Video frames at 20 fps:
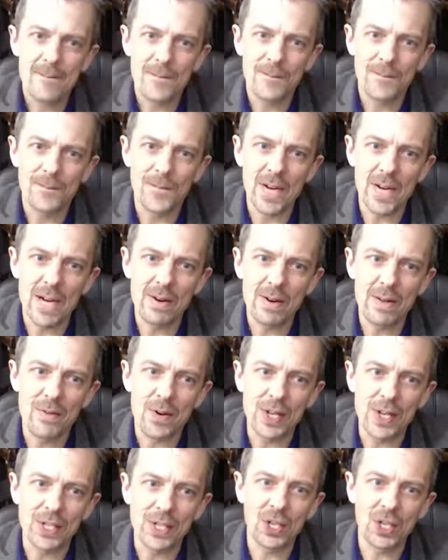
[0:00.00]
Very,
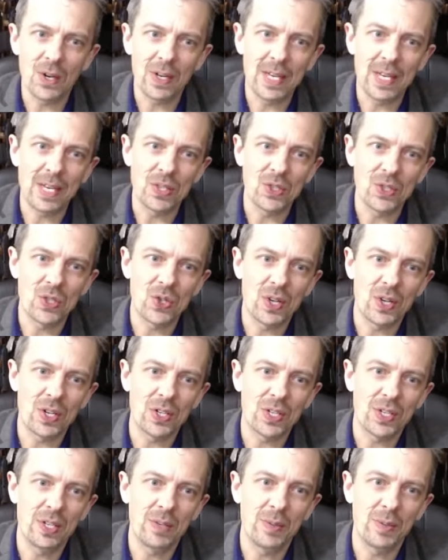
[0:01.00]
very chunky
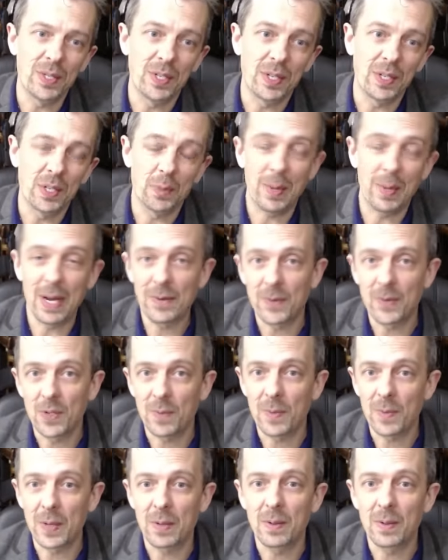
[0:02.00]
construction, which you'd expect for
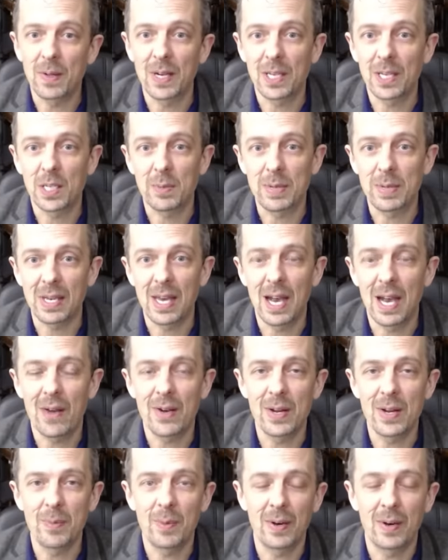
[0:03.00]
something that has to be
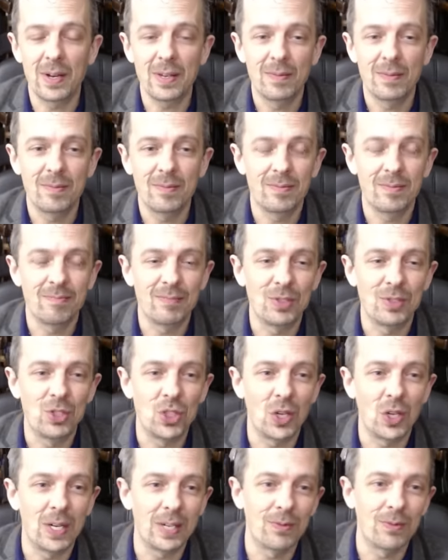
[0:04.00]
carried by a
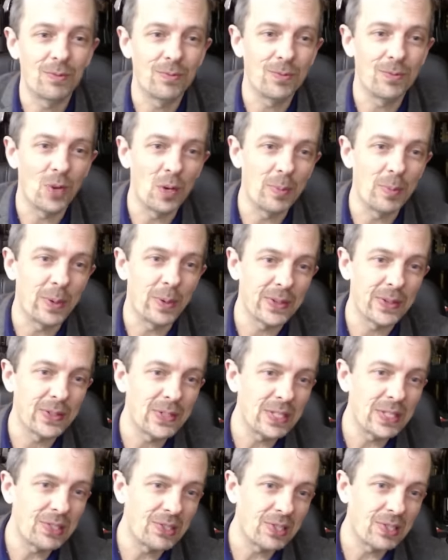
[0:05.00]
giant robot,
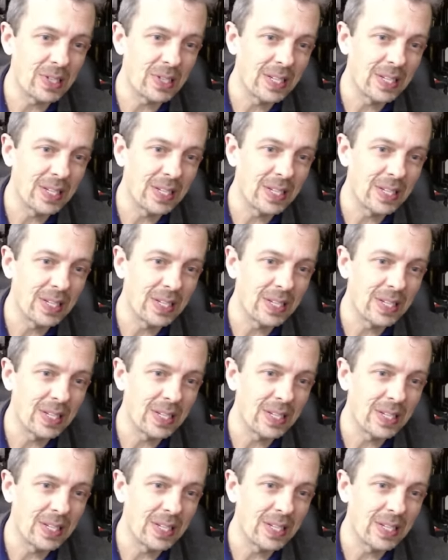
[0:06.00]
essentially.